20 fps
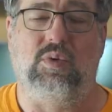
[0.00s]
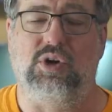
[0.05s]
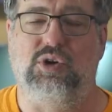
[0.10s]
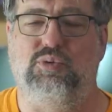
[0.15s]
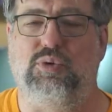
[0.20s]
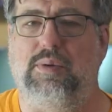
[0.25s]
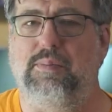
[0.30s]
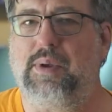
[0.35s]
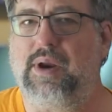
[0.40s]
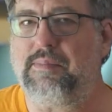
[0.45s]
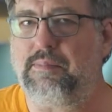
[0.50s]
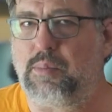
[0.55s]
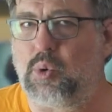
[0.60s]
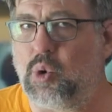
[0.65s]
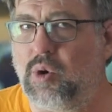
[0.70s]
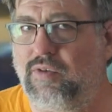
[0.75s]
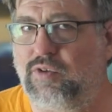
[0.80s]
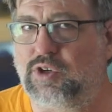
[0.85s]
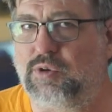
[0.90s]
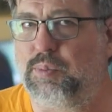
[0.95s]
which would have been
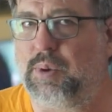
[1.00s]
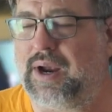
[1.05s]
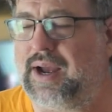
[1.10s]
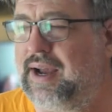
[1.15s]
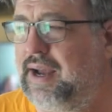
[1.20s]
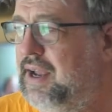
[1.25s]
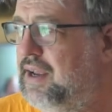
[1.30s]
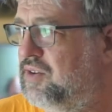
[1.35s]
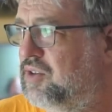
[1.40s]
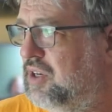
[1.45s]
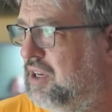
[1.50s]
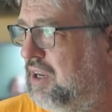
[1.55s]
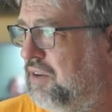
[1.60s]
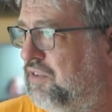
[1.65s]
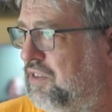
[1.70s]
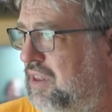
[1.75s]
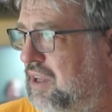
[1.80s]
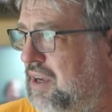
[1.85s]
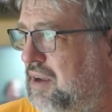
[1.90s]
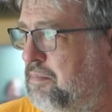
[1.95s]
more of a surprise
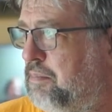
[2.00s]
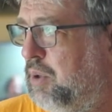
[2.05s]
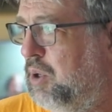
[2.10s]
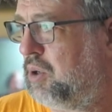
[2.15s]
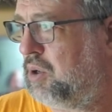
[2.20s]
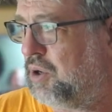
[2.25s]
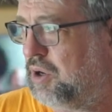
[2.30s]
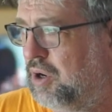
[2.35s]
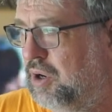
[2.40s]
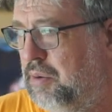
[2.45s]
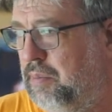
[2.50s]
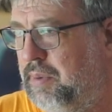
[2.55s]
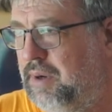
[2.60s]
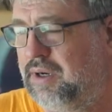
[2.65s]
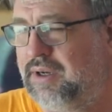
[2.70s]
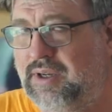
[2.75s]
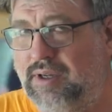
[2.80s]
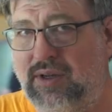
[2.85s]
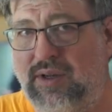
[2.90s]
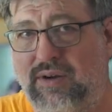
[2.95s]
if the blurb
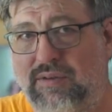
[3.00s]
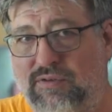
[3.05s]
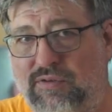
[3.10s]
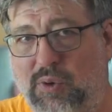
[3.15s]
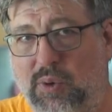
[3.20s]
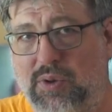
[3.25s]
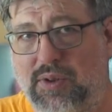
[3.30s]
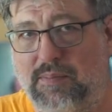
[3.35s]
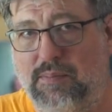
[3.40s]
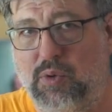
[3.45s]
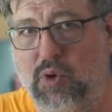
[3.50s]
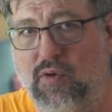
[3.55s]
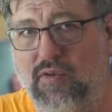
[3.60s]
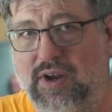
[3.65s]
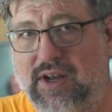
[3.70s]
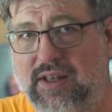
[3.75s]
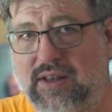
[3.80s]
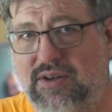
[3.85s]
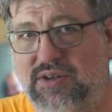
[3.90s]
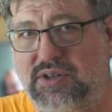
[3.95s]
for the
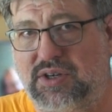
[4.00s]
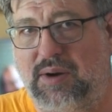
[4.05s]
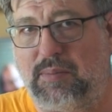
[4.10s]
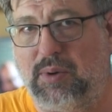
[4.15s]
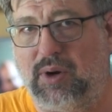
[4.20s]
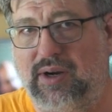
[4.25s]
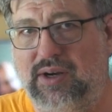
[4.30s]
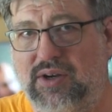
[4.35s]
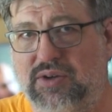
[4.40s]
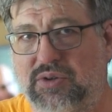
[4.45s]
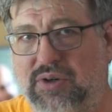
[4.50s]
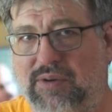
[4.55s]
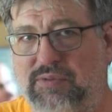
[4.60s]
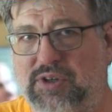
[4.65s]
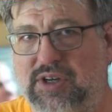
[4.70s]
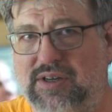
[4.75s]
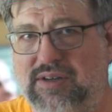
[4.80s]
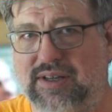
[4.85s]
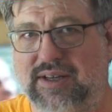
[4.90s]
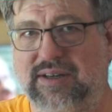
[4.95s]
movie, the summary
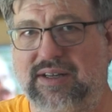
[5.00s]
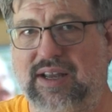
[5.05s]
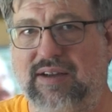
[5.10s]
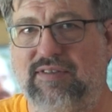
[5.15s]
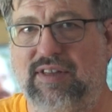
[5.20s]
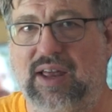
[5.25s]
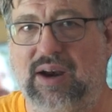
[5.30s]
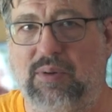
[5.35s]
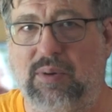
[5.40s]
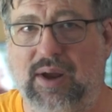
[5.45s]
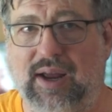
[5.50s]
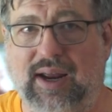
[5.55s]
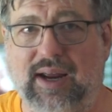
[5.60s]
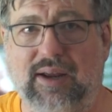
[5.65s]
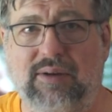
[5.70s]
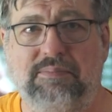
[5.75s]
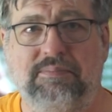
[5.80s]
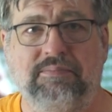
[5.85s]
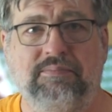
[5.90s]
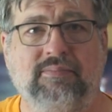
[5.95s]
description, didn't give that
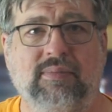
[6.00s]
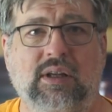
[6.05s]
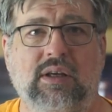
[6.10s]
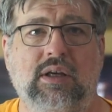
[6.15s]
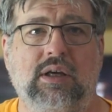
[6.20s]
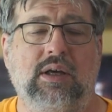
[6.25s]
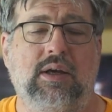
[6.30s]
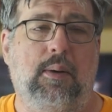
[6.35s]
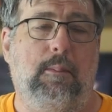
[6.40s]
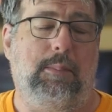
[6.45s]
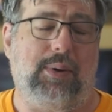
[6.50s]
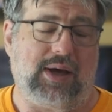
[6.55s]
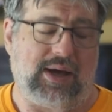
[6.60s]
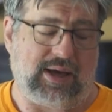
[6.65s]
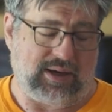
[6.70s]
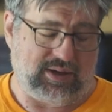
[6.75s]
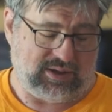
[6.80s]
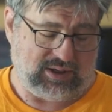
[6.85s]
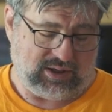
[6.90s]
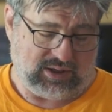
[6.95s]
away.
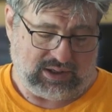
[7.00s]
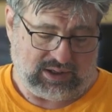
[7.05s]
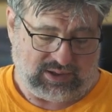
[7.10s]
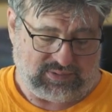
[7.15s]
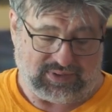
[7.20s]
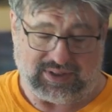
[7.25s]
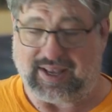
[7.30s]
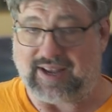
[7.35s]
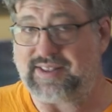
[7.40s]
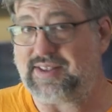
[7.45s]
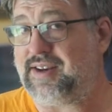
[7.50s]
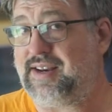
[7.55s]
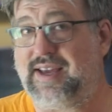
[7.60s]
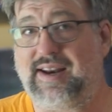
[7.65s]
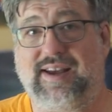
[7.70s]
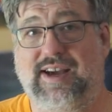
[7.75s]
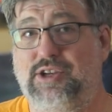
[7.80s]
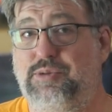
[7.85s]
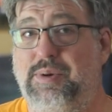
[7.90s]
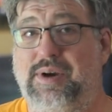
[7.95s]
But like the
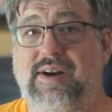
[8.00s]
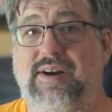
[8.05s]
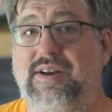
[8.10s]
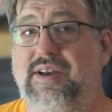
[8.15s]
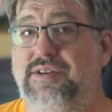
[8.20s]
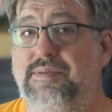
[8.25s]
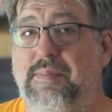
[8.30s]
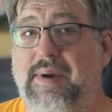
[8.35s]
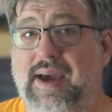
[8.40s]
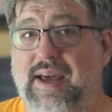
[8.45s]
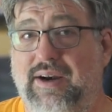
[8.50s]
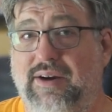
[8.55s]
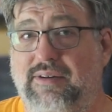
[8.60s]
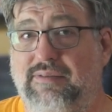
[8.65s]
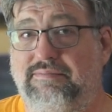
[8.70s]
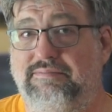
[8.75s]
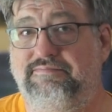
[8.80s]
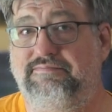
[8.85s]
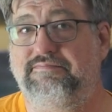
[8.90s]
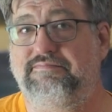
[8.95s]
dead husband, it doesn't matter.
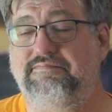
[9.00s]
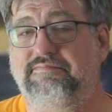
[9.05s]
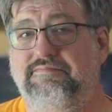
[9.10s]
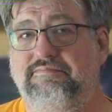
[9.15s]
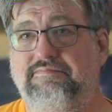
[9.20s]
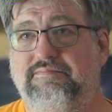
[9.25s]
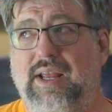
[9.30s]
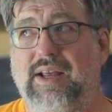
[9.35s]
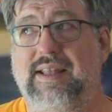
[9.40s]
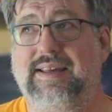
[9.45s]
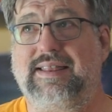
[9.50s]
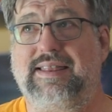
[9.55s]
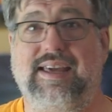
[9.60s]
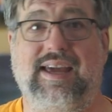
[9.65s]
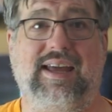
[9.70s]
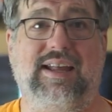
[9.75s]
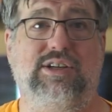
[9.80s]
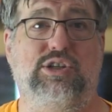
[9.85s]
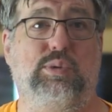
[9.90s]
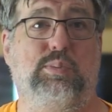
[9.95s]

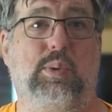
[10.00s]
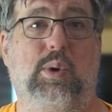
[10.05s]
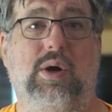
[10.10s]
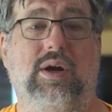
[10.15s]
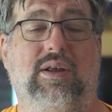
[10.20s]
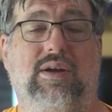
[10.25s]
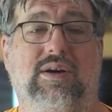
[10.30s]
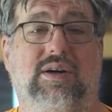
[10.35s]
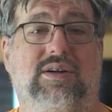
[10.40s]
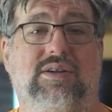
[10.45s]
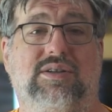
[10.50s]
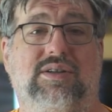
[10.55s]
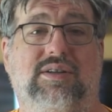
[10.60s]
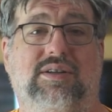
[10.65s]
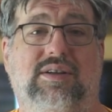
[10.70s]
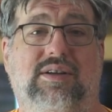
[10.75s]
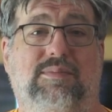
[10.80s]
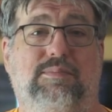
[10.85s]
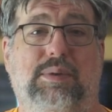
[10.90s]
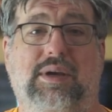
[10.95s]
Then spoilers,
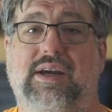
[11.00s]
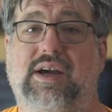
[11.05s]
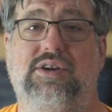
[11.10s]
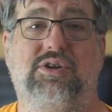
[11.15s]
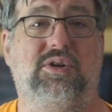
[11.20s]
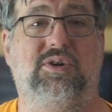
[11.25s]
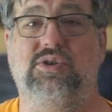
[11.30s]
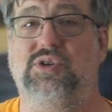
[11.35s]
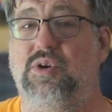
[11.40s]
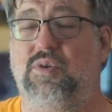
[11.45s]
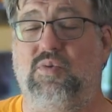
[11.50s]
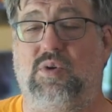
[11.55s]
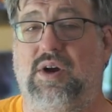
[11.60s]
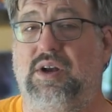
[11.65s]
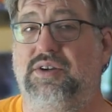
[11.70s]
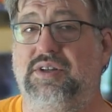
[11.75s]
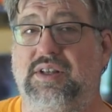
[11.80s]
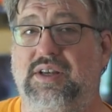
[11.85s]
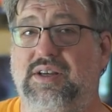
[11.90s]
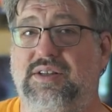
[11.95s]
because you shouldn't
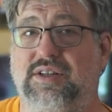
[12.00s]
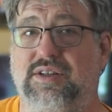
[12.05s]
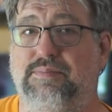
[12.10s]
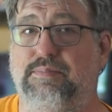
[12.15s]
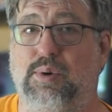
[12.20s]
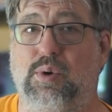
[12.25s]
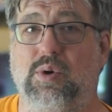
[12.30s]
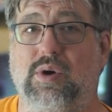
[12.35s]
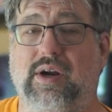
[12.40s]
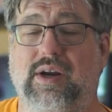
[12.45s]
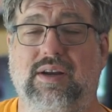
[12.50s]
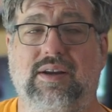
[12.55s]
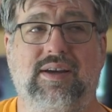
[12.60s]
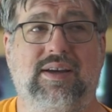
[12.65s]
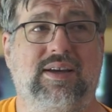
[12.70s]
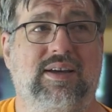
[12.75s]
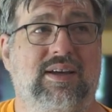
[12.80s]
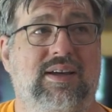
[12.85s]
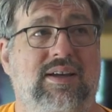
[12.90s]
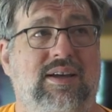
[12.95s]
watch this, it's boring.
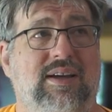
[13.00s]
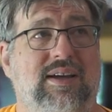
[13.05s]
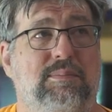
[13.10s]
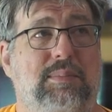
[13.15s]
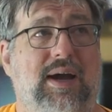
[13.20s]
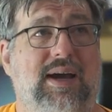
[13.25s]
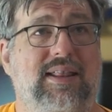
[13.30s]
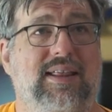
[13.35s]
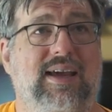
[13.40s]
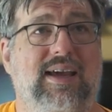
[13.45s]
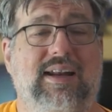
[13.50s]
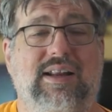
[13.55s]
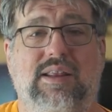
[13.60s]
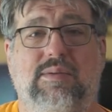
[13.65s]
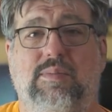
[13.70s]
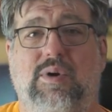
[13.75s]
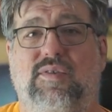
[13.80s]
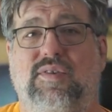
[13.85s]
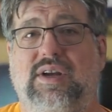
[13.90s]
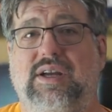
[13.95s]
By the end of
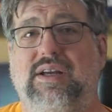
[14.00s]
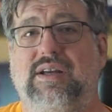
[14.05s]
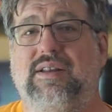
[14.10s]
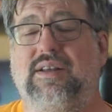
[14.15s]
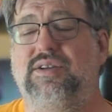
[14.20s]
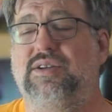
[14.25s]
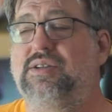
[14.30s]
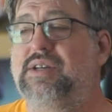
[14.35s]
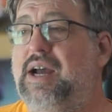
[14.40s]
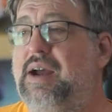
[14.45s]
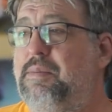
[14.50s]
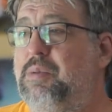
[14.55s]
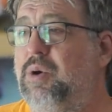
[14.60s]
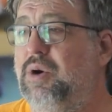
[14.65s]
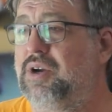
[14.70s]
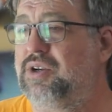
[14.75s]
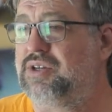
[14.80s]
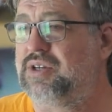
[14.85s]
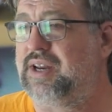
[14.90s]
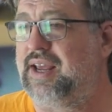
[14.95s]
the movie, the cyborg is